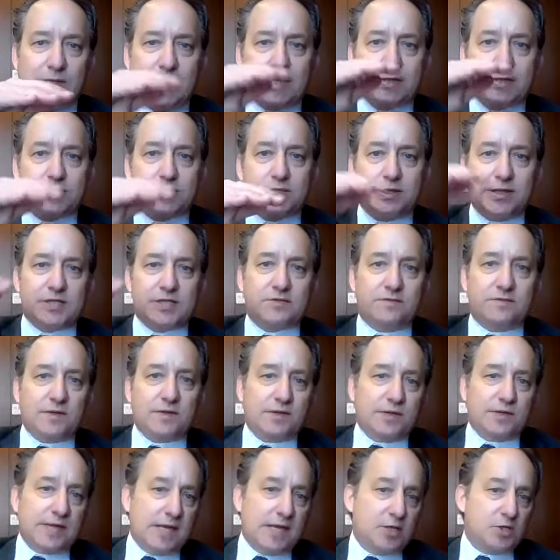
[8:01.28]
less
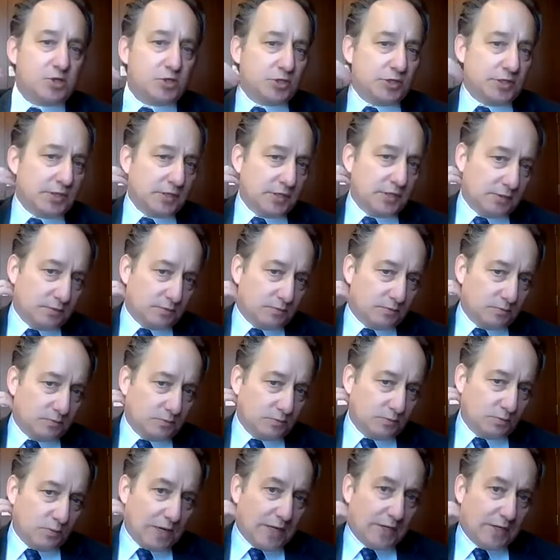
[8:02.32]
variation in the
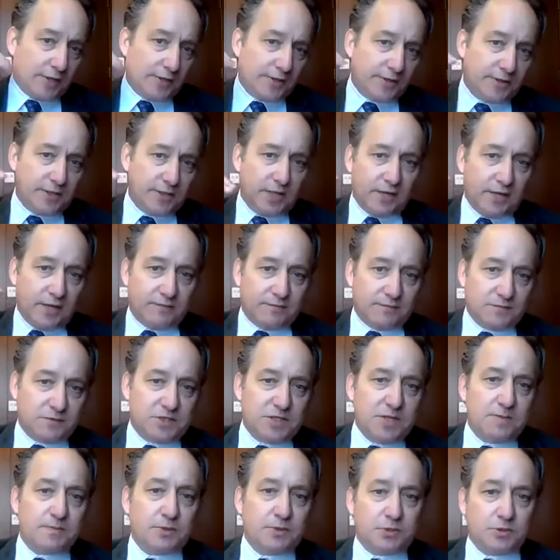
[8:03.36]
wealth of
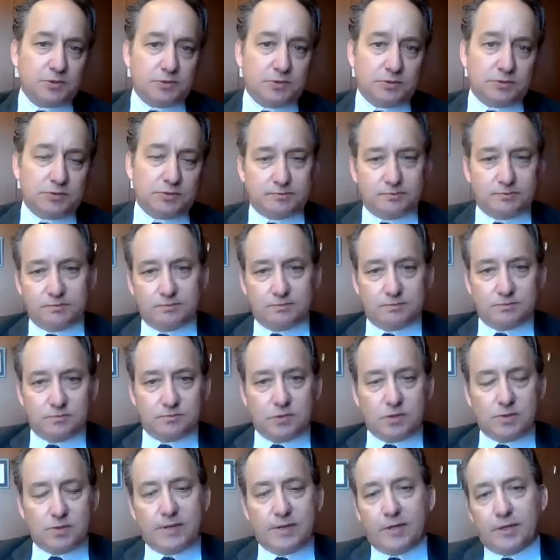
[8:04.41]
typical
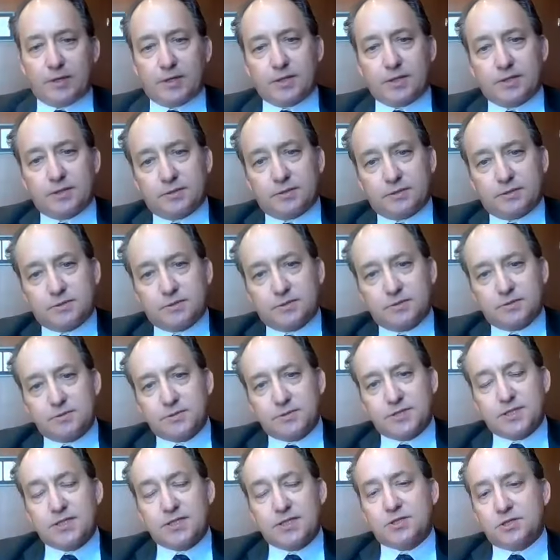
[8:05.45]
American
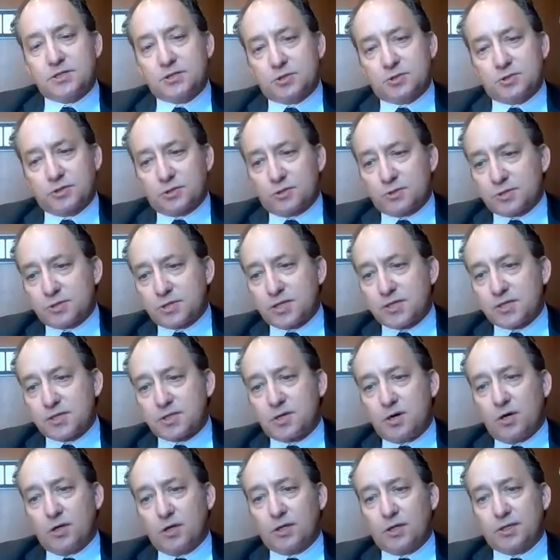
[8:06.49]
citizens, or in those days
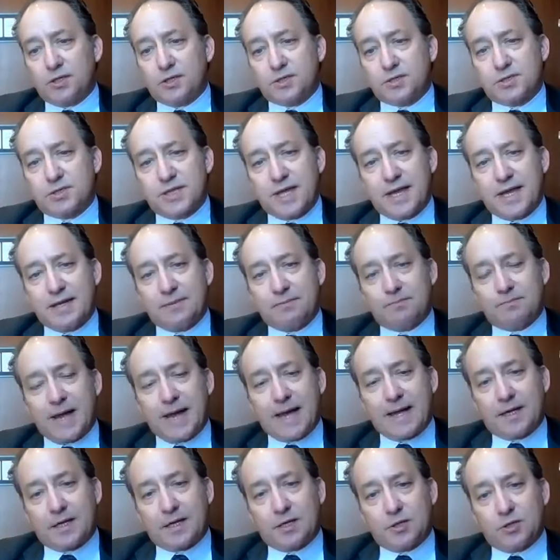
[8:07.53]
colonists, than
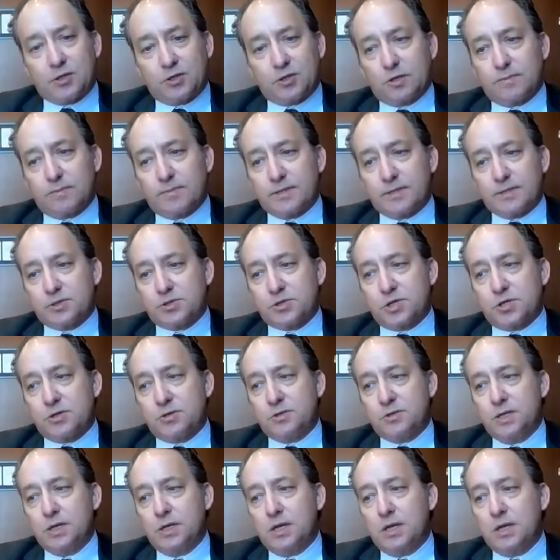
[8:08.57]
back in Europe. And
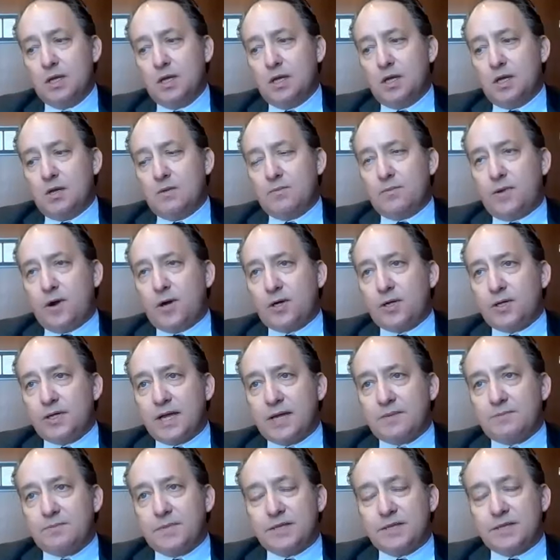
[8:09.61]
so part of
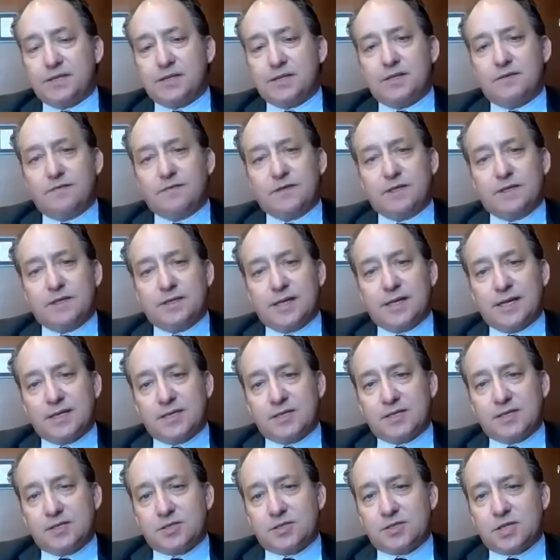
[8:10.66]
that meant that even in the
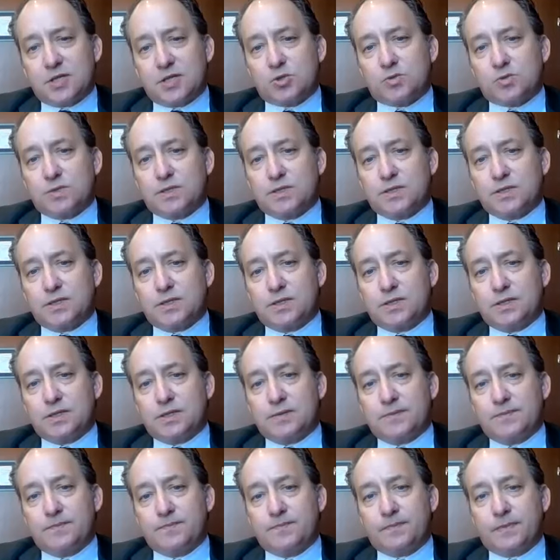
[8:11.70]
18th
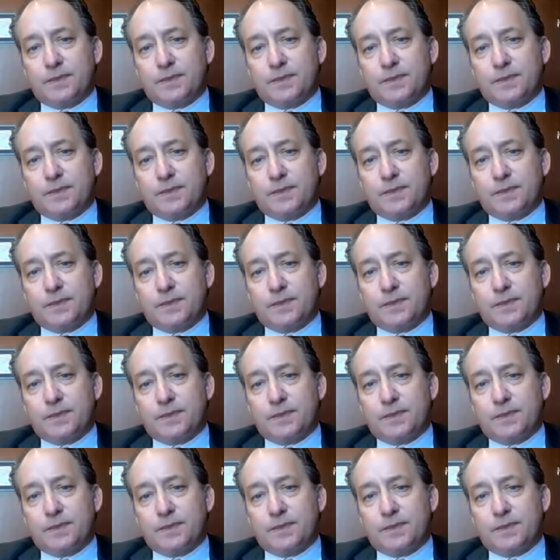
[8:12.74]
century,